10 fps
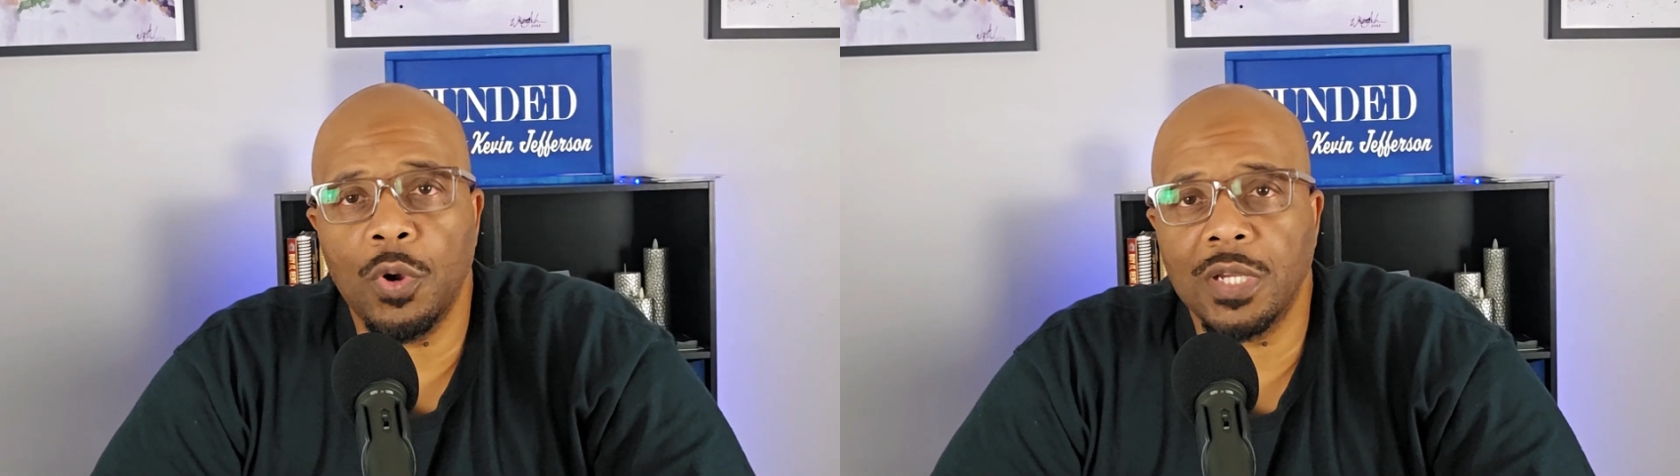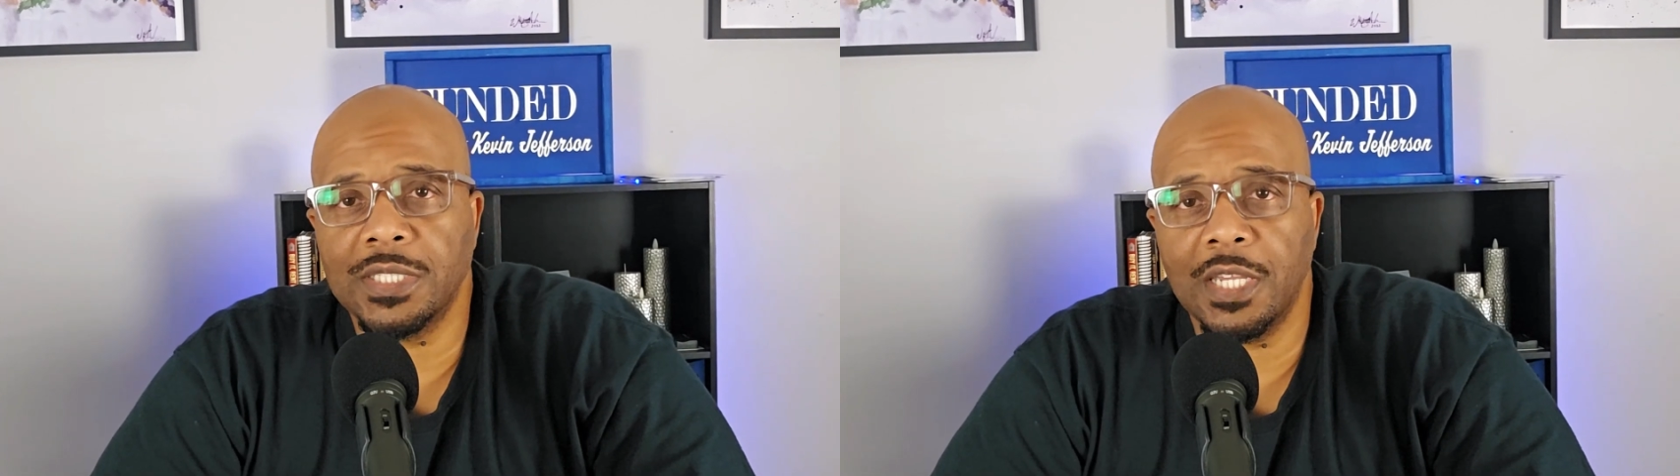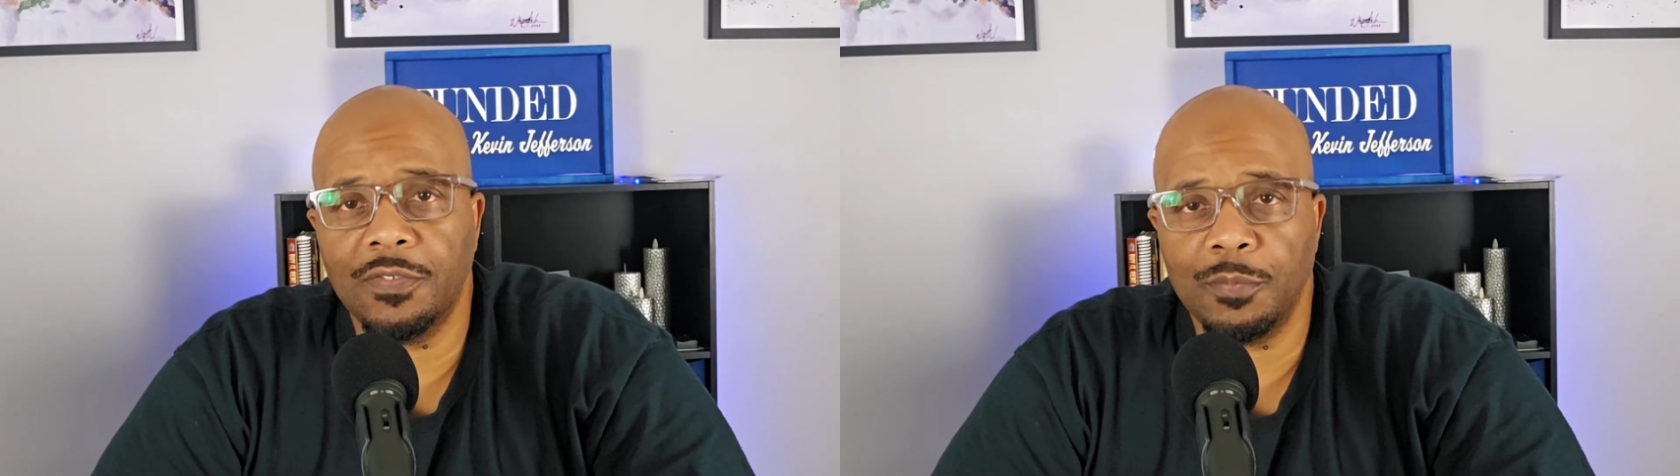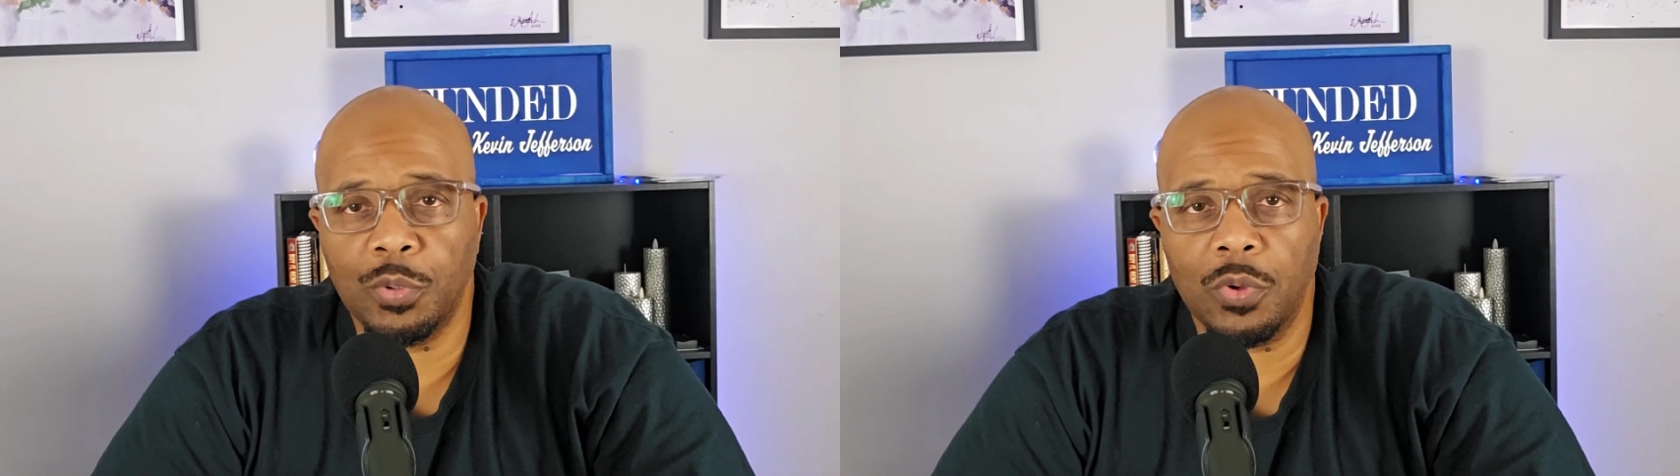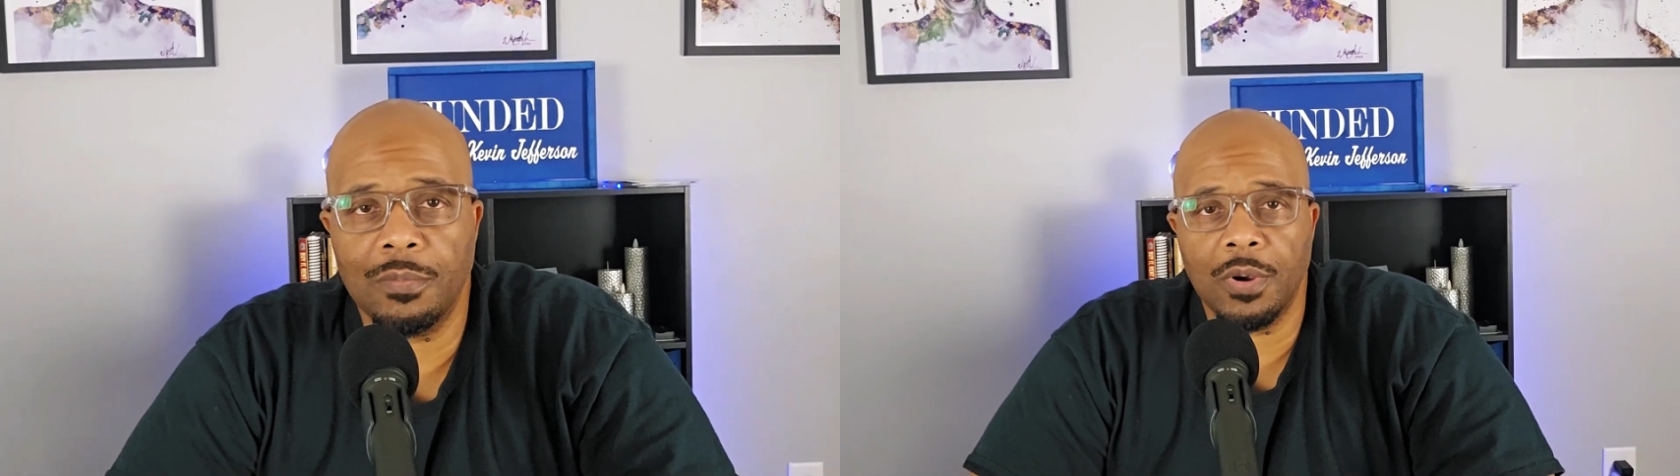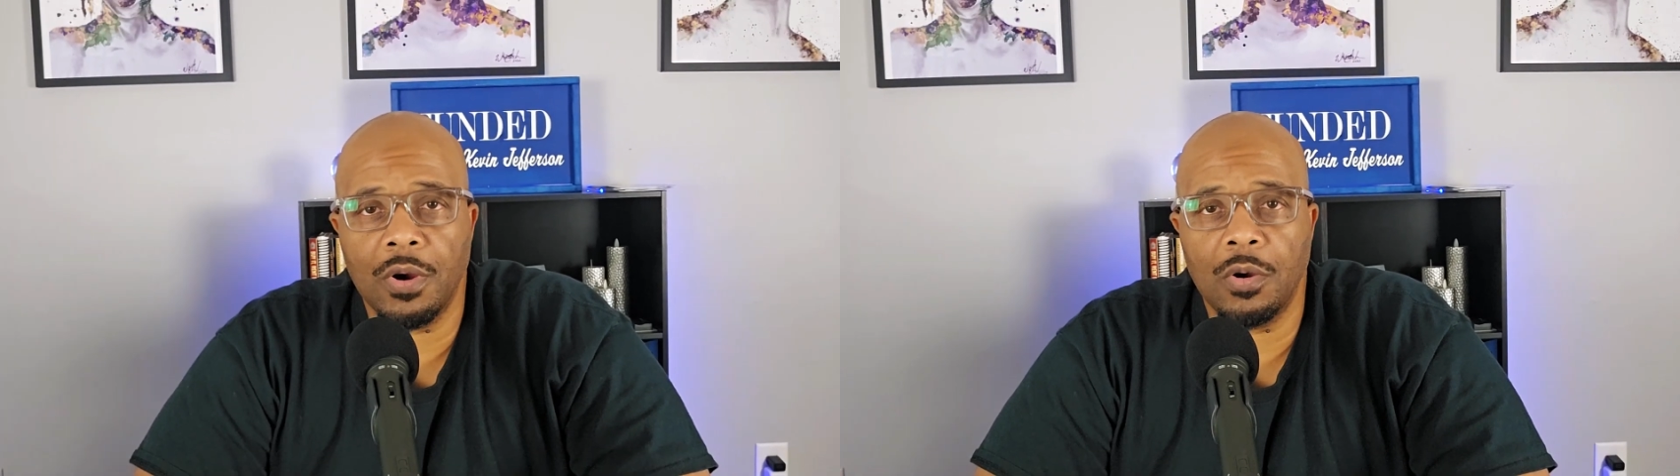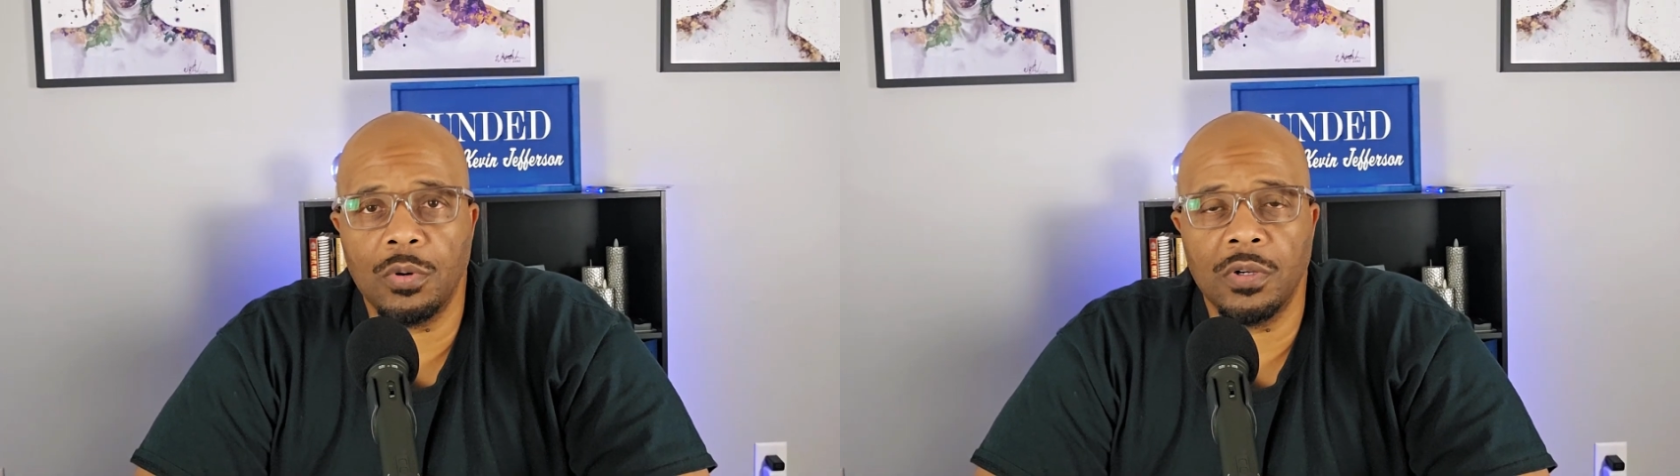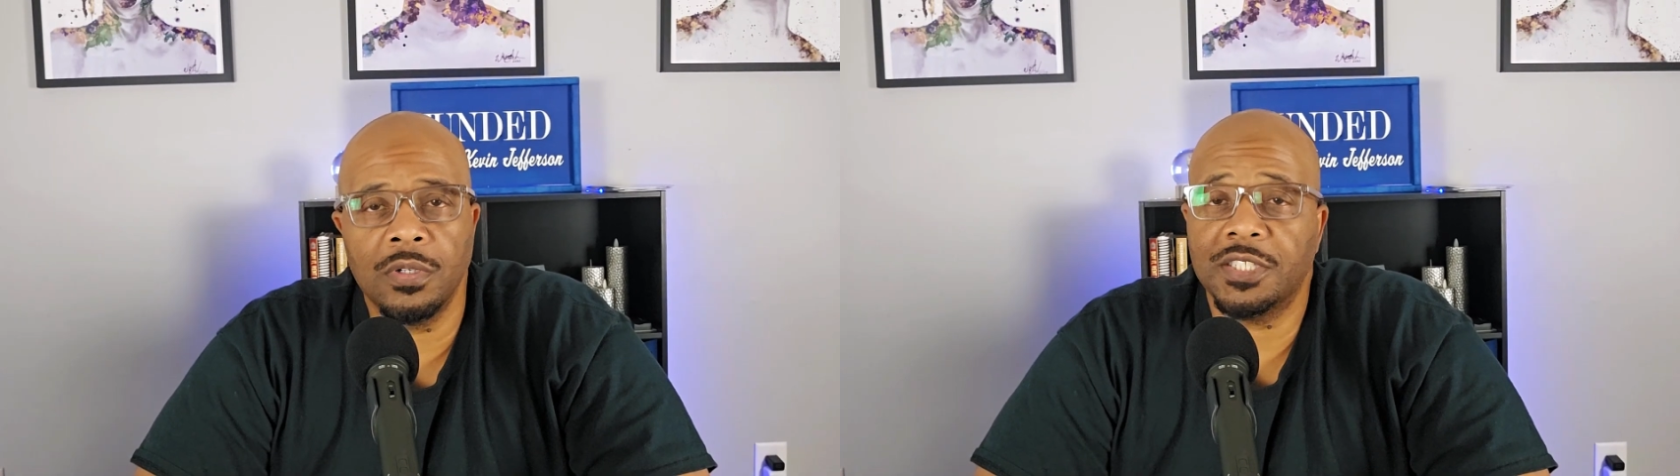are a self-employed borrower,